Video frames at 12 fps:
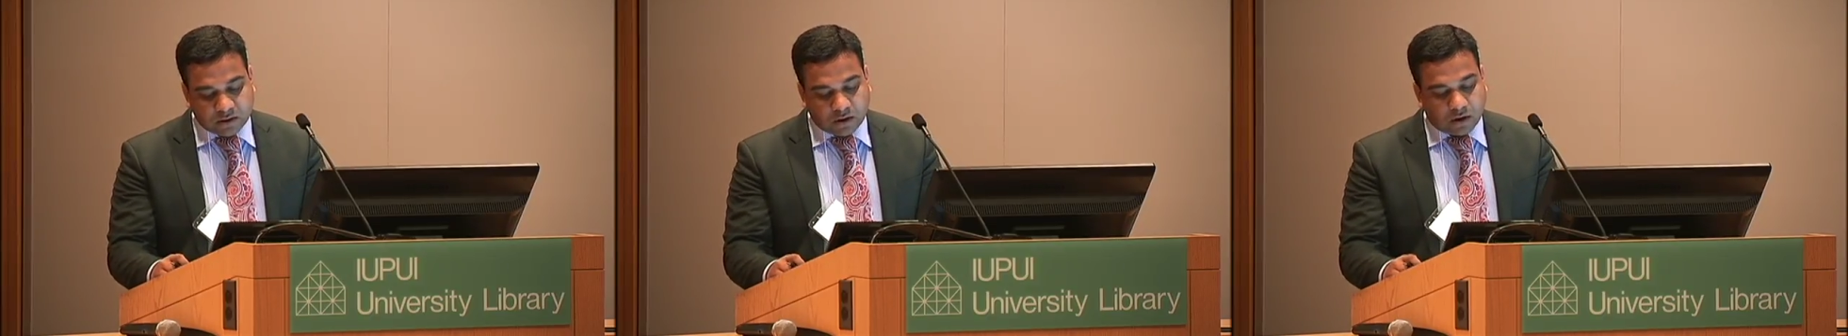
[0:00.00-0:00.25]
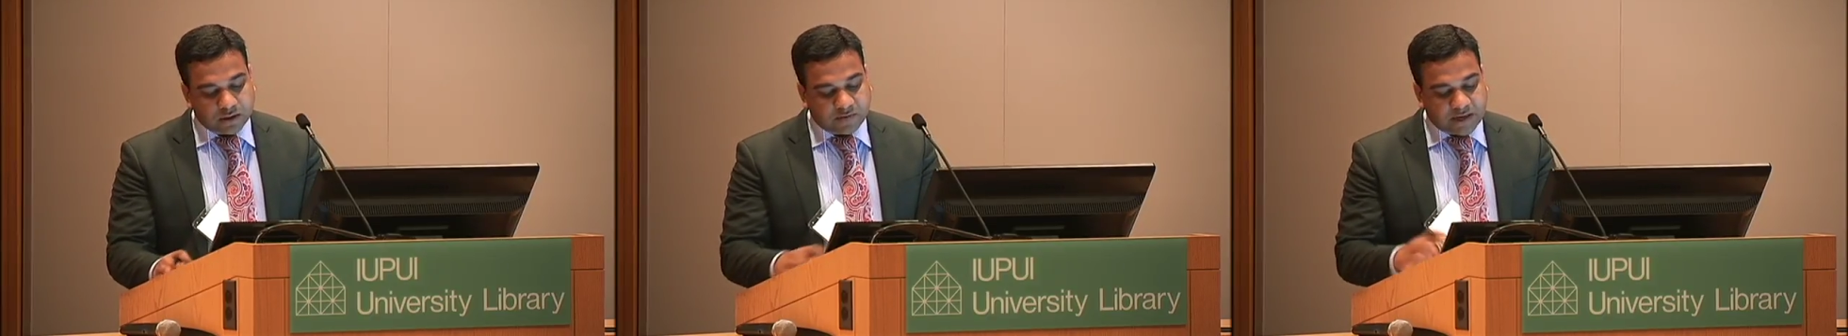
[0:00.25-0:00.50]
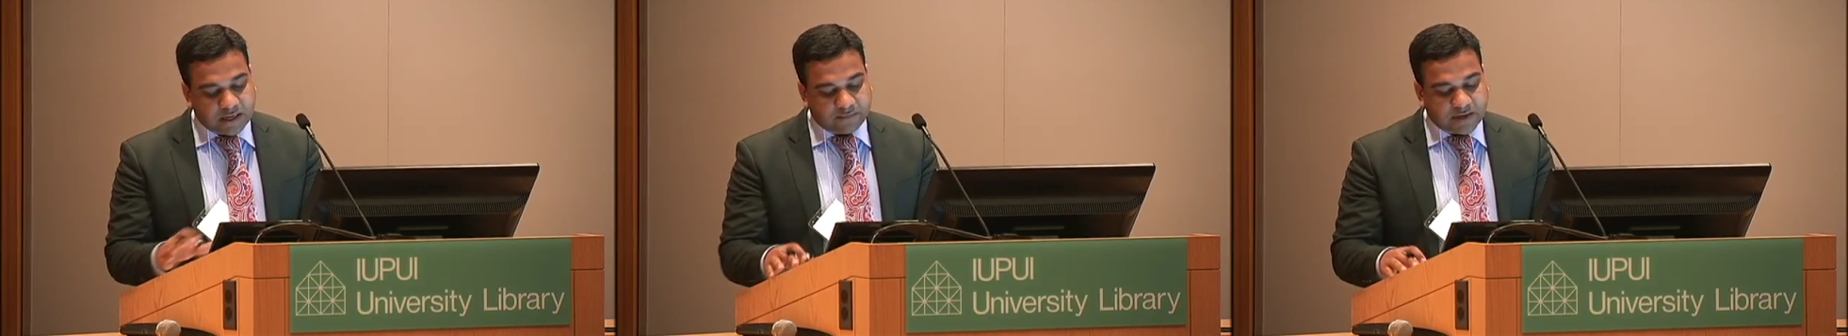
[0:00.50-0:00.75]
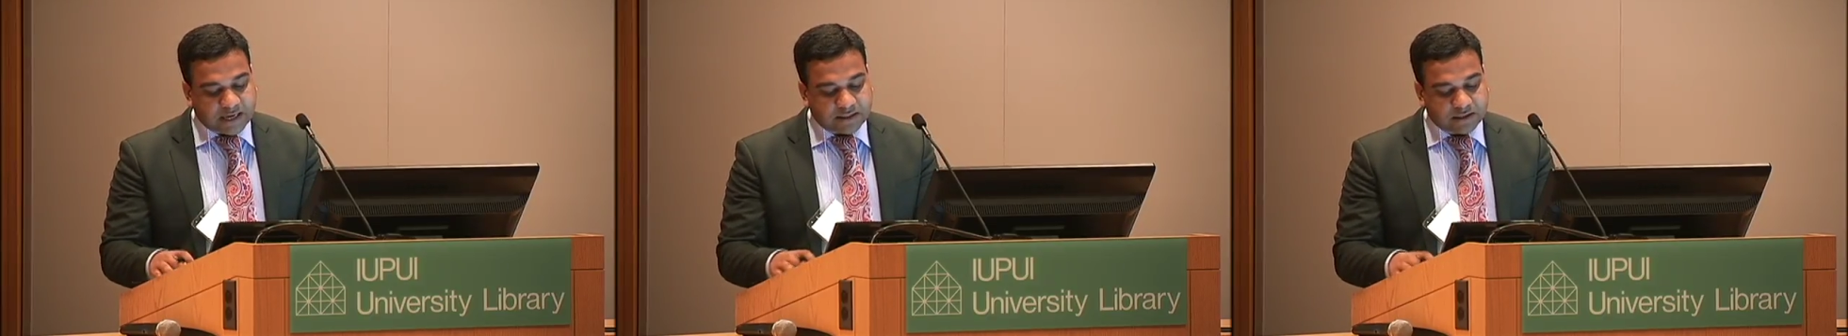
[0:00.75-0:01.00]
all the while
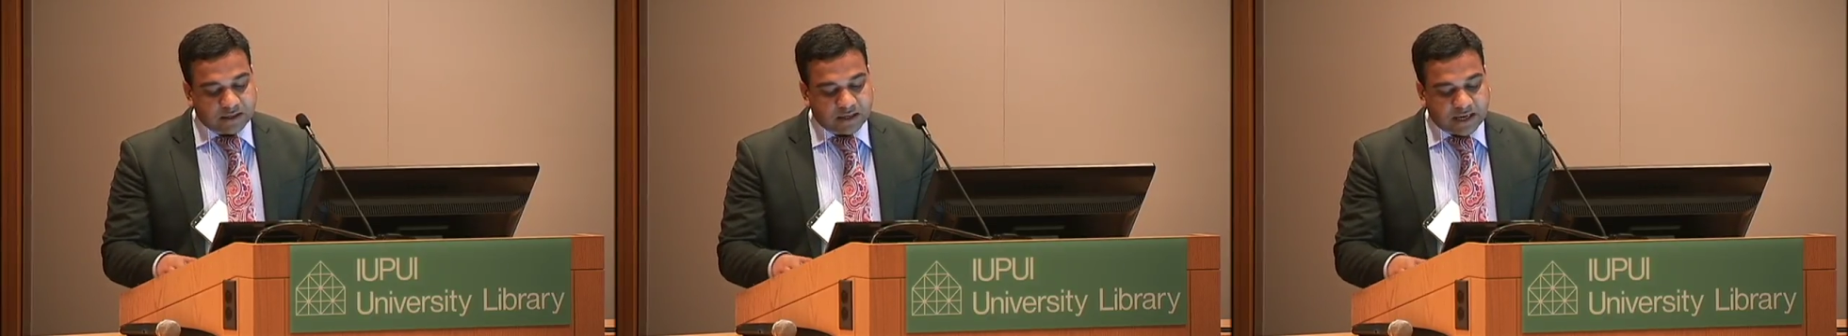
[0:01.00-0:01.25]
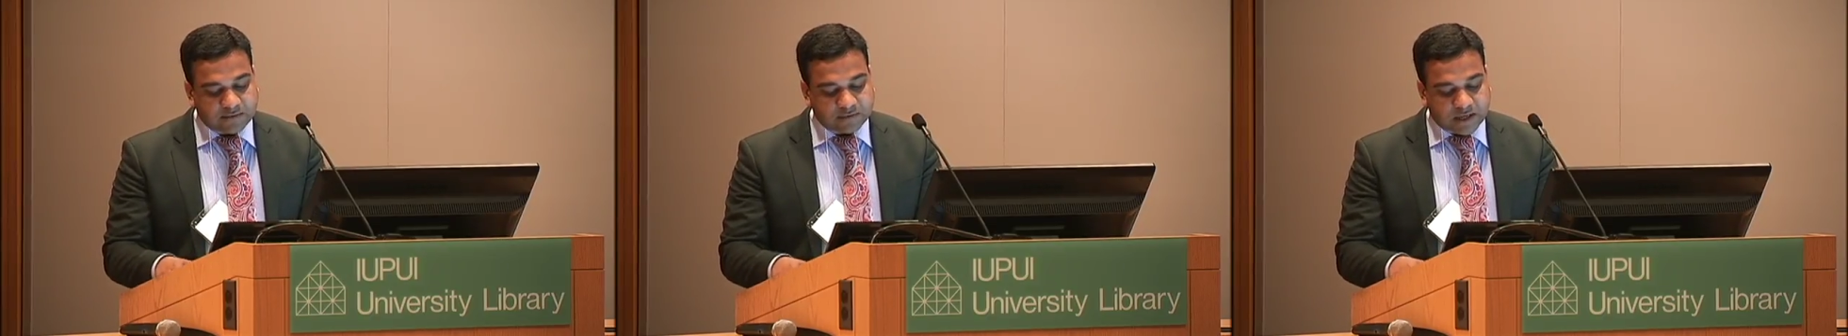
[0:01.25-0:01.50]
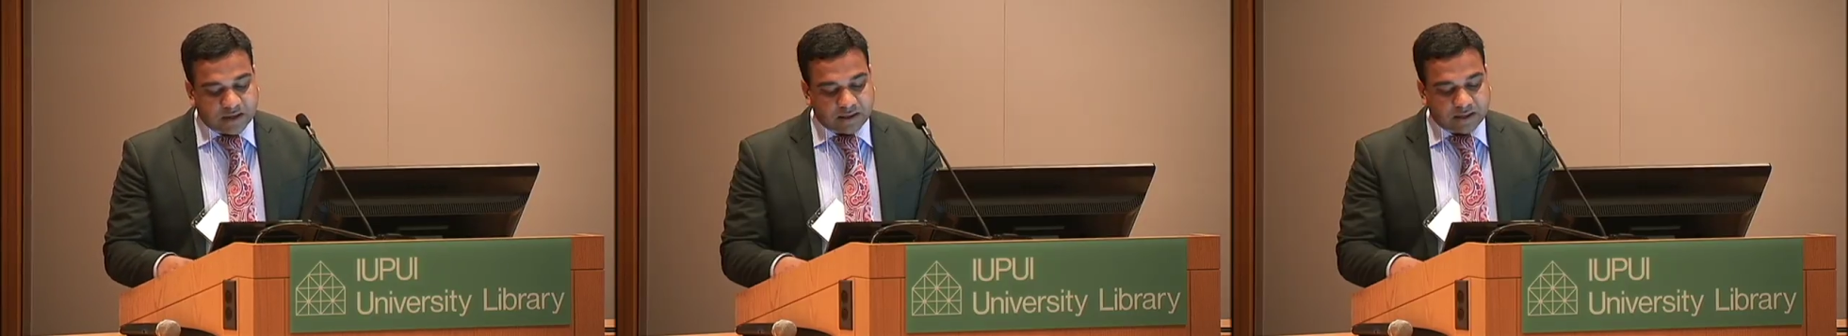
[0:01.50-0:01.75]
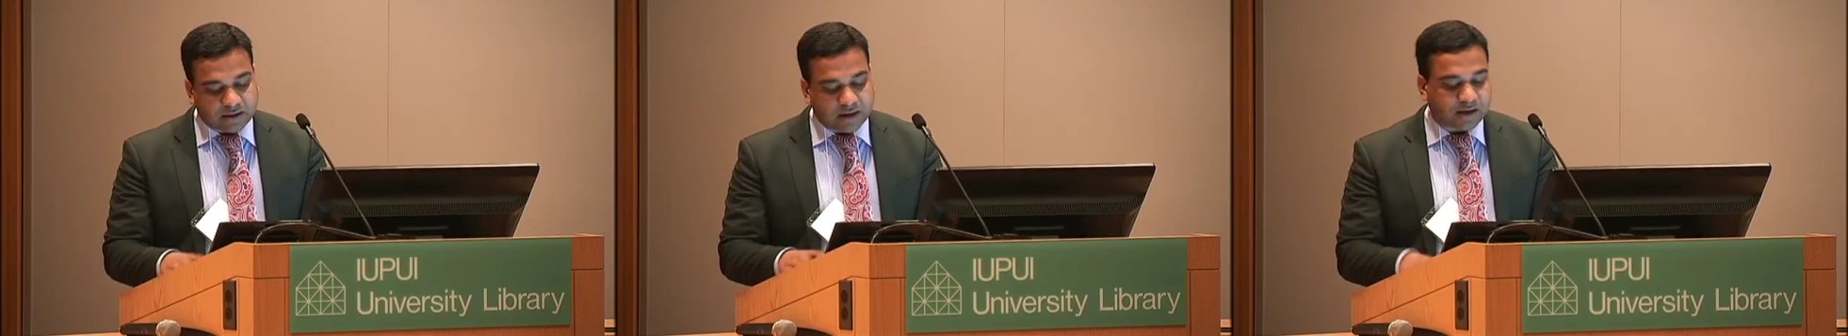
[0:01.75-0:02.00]
living ethical lives and
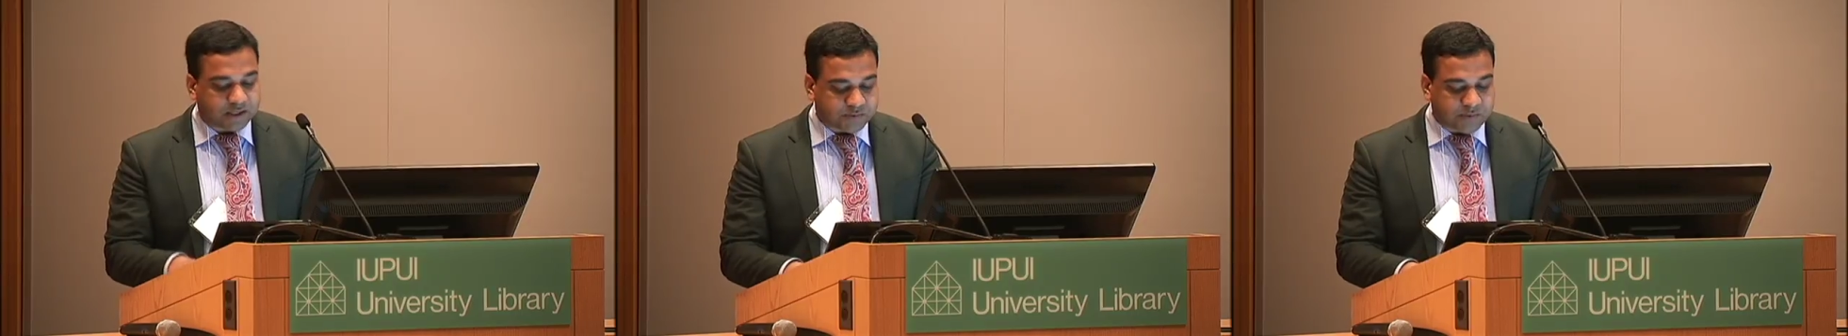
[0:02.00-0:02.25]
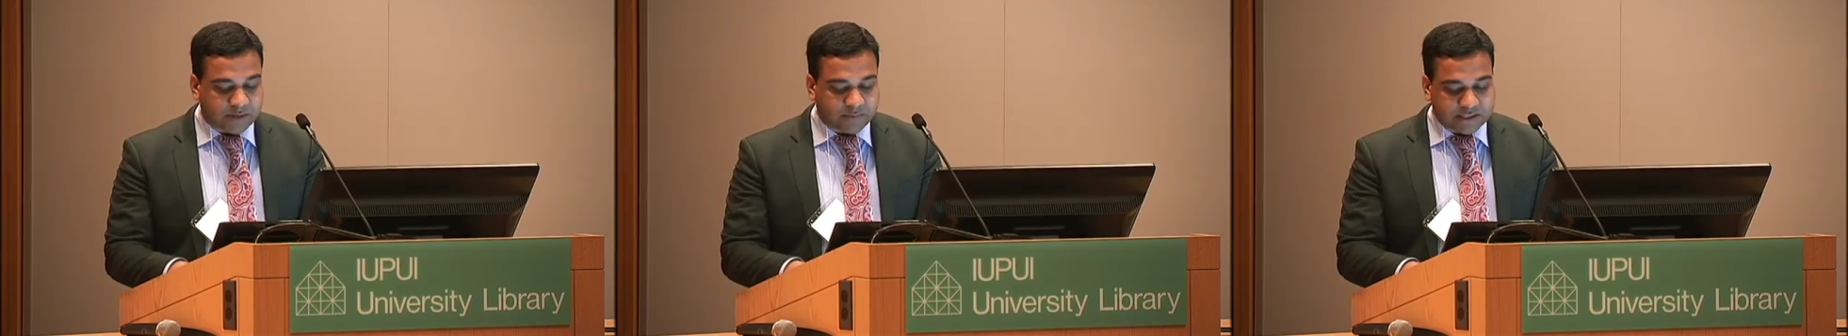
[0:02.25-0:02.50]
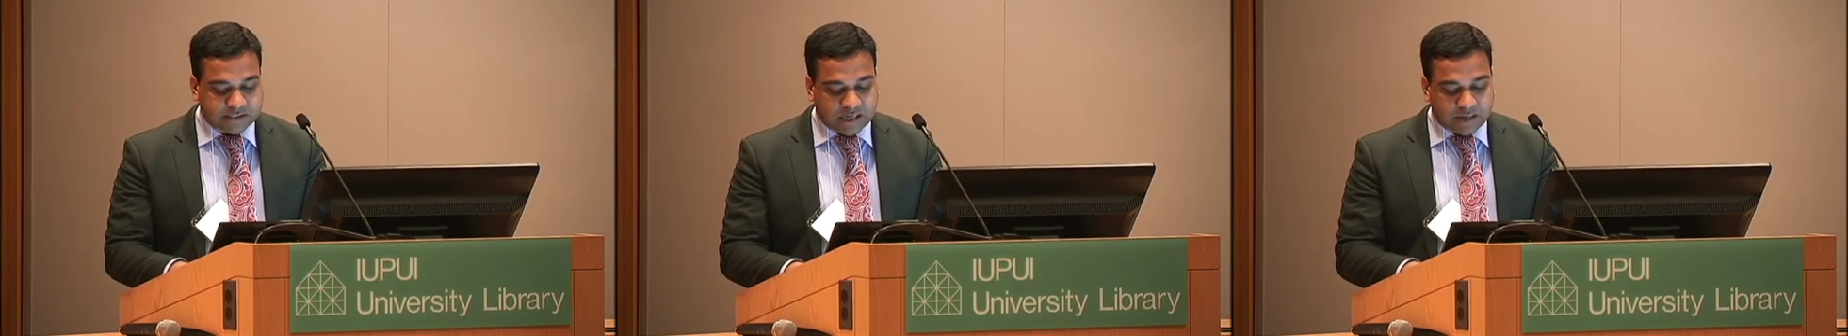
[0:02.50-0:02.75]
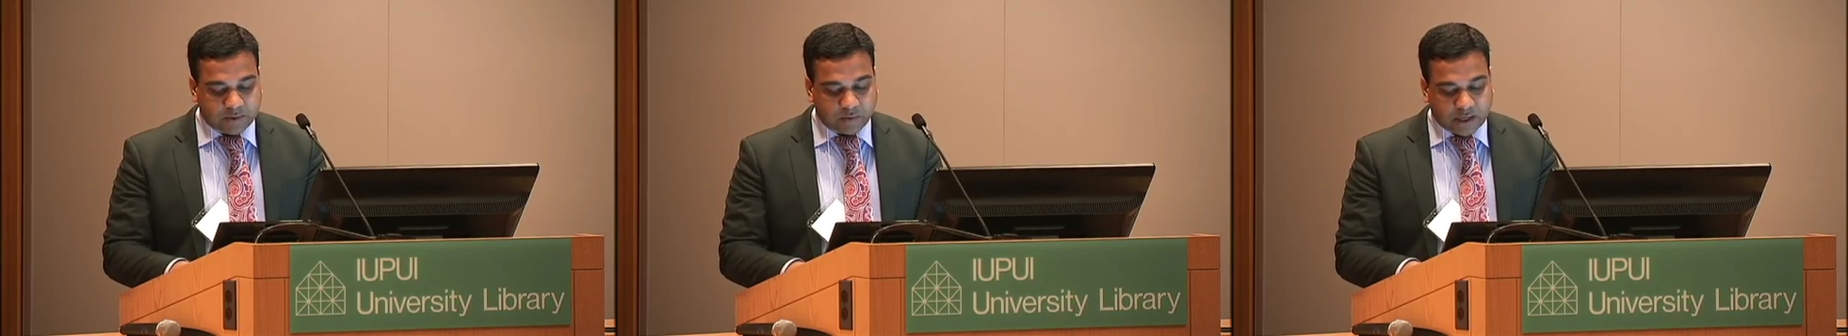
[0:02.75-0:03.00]
that are inspired by
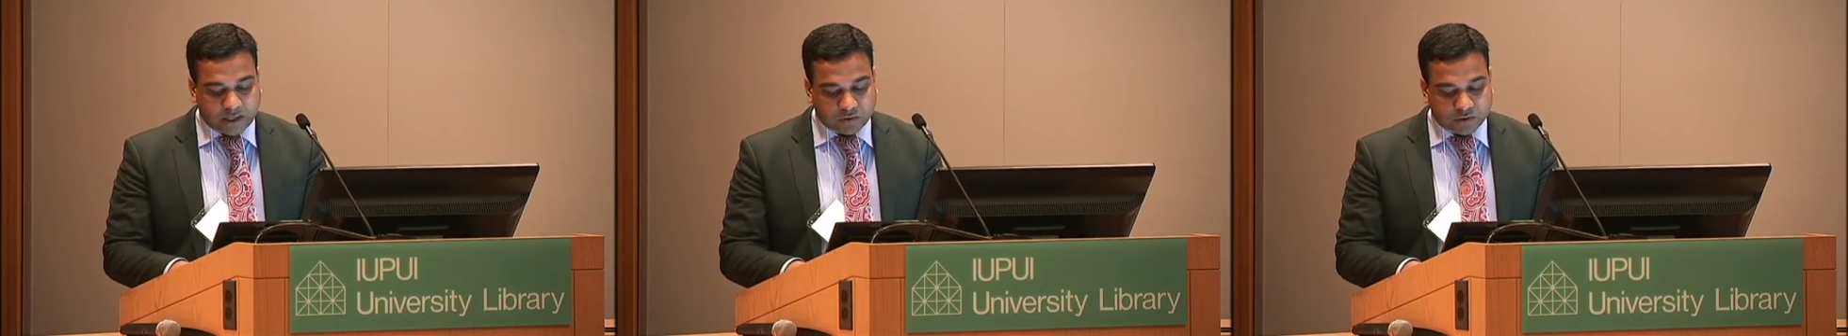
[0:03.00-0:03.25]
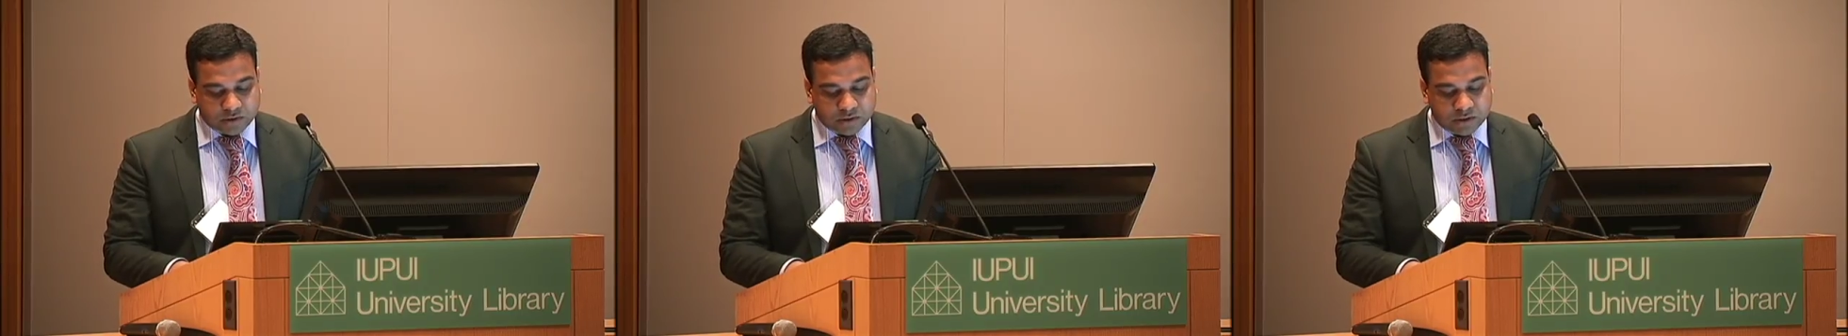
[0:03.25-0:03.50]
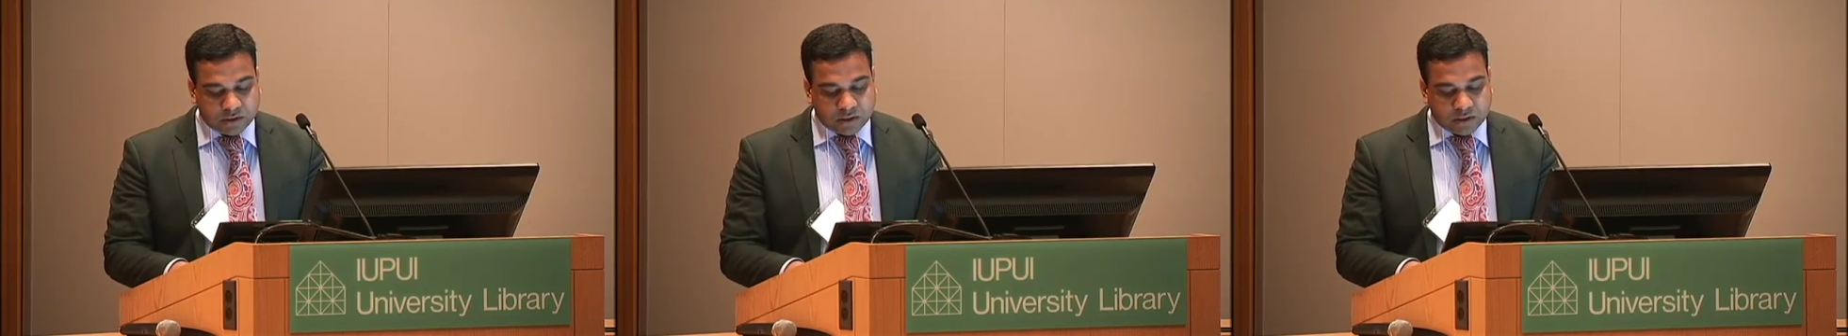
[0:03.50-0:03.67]
Islamic values.